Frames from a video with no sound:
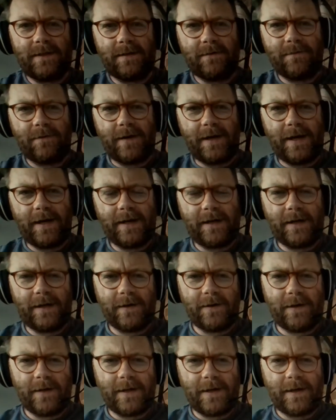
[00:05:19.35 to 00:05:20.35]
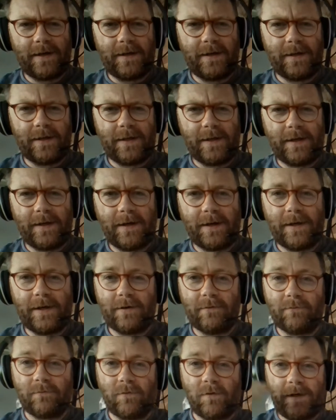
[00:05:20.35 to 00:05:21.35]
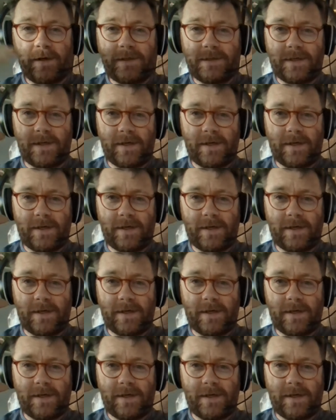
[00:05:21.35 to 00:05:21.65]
So if I angle it like that, look, there you go. You can write